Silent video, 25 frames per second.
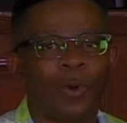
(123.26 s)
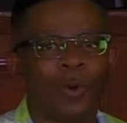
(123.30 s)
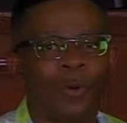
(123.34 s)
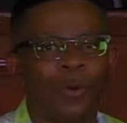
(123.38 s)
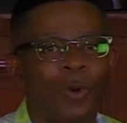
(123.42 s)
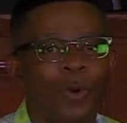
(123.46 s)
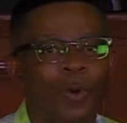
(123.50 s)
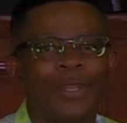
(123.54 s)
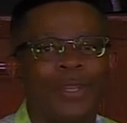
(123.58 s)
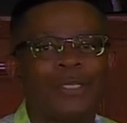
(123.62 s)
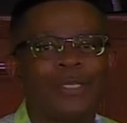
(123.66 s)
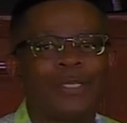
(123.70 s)

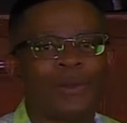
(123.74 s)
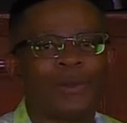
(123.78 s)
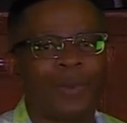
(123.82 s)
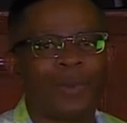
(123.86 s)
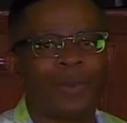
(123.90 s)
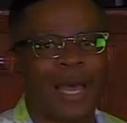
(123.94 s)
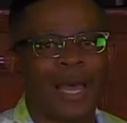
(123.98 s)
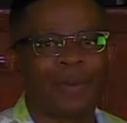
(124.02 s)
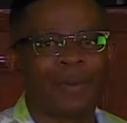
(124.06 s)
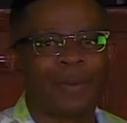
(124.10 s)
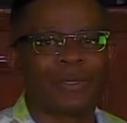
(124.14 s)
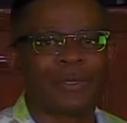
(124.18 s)
what does the
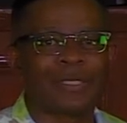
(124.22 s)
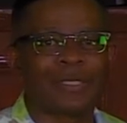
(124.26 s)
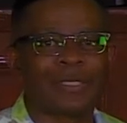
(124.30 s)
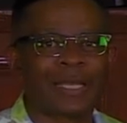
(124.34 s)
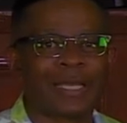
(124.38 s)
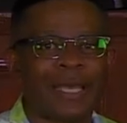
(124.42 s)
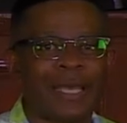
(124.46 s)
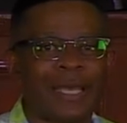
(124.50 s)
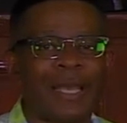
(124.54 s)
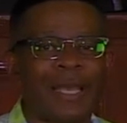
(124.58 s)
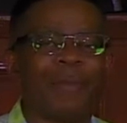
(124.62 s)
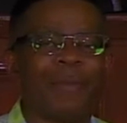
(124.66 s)
Bible
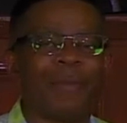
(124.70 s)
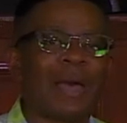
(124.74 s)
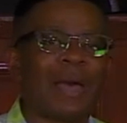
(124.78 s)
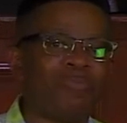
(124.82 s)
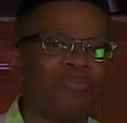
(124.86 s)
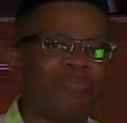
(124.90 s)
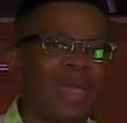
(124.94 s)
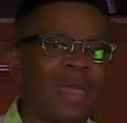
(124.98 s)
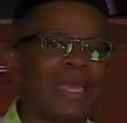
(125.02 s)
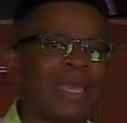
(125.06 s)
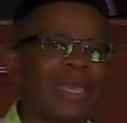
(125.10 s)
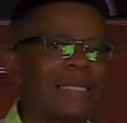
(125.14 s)
say about
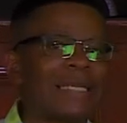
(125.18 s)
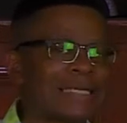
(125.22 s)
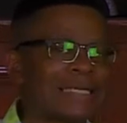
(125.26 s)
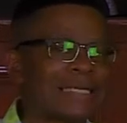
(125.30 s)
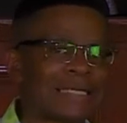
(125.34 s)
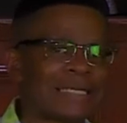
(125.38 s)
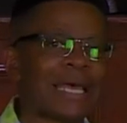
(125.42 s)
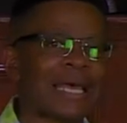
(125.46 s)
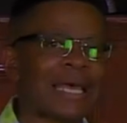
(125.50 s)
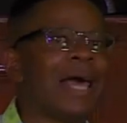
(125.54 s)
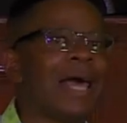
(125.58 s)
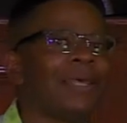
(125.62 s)
making
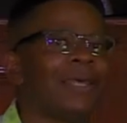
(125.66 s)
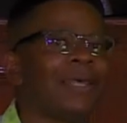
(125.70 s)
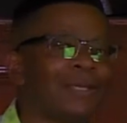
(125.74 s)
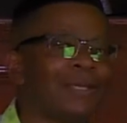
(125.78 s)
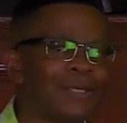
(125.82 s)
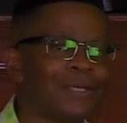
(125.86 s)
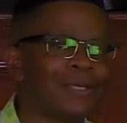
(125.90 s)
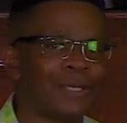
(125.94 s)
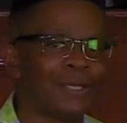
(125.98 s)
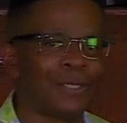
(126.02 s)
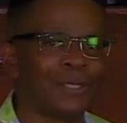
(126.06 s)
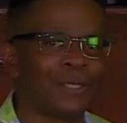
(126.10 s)
solid
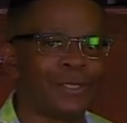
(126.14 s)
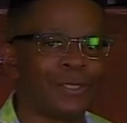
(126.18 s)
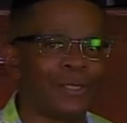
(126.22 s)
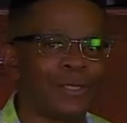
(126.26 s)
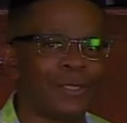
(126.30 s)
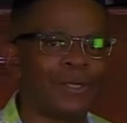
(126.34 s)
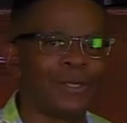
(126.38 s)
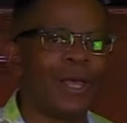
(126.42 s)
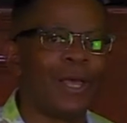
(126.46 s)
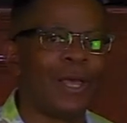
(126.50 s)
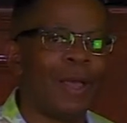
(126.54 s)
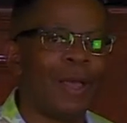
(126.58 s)

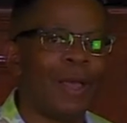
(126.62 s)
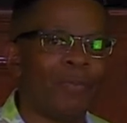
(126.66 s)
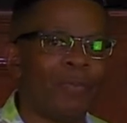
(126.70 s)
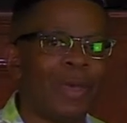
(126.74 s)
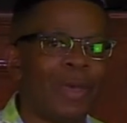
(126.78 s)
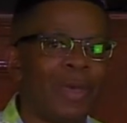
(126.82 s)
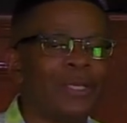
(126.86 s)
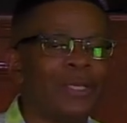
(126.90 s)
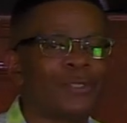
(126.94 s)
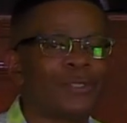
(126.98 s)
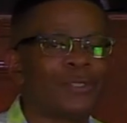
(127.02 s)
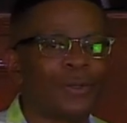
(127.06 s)
decisions
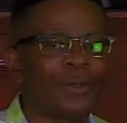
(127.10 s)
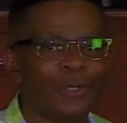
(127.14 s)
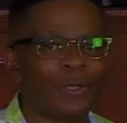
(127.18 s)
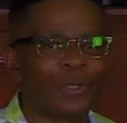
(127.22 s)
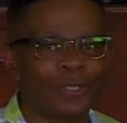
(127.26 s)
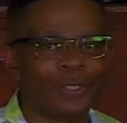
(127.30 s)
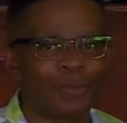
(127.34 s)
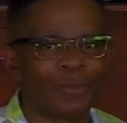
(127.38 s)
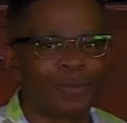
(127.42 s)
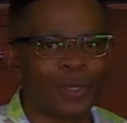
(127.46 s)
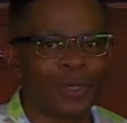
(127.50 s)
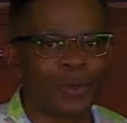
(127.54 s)
based on the
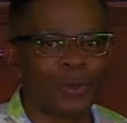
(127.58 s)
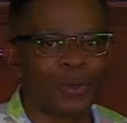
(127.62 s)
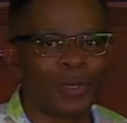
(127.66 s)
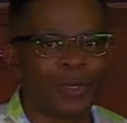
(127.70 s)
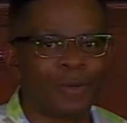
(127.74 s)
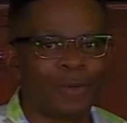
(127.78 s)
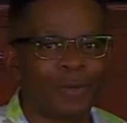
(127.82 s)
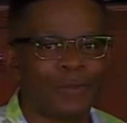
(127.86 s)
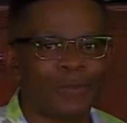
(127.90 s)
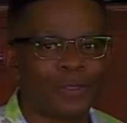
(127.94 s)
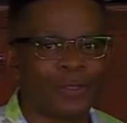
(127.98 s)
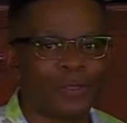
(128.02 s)
spirit
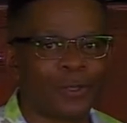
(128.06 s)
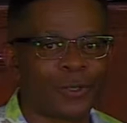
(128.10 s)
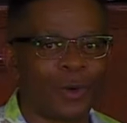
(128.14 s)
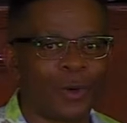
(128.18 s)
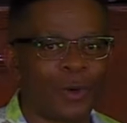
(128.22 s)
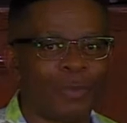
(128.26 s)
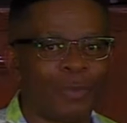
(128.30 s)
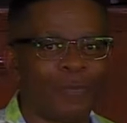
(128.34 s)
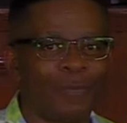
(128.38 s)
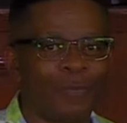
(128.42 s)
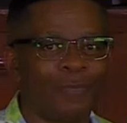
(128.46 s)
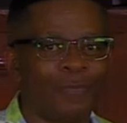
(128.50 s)
of the
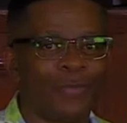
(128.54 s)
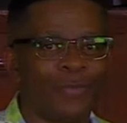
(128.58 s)
sermon.